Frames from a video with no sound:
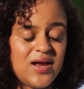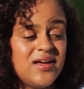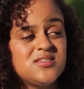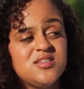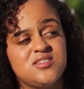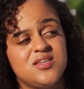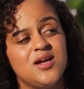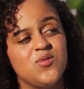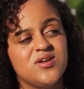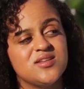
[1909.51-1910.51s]
But I just
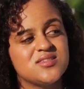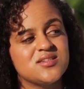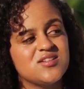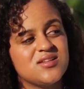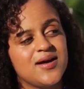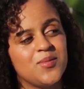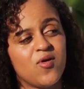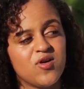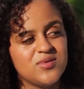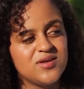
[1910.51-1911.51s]
said I wanted to look like a
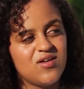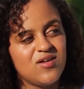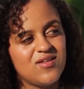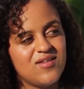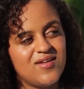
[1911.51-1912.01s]
Barbie doll.